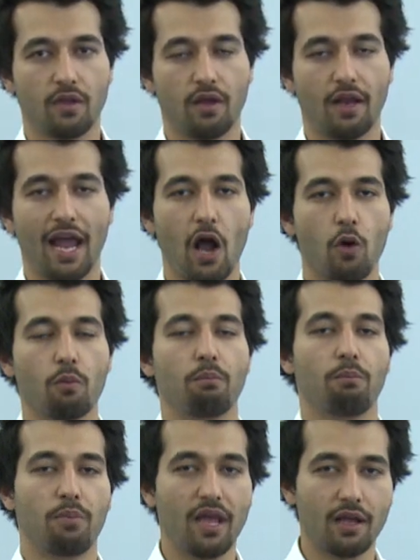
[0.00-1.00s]
and
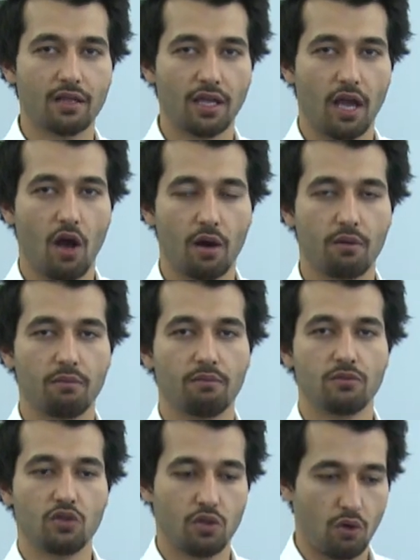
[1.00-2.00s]
how big they are
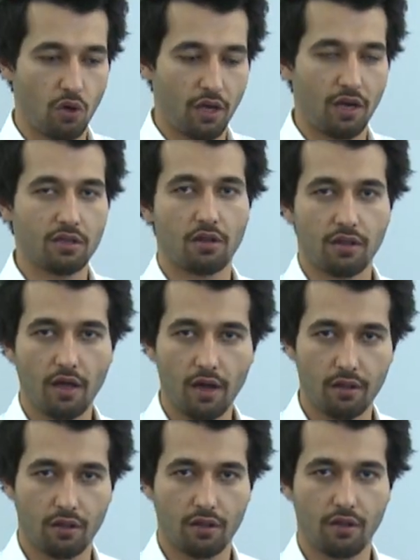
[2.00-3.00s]
looking at the
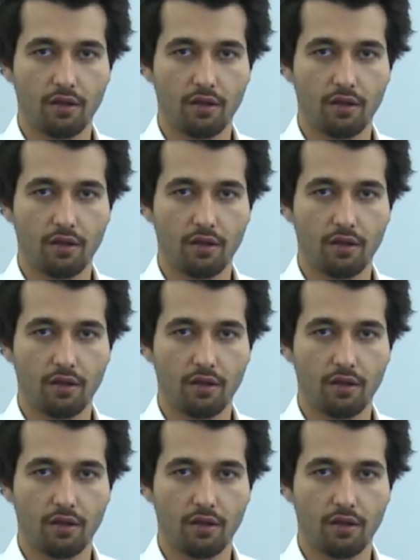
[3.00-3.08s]
size,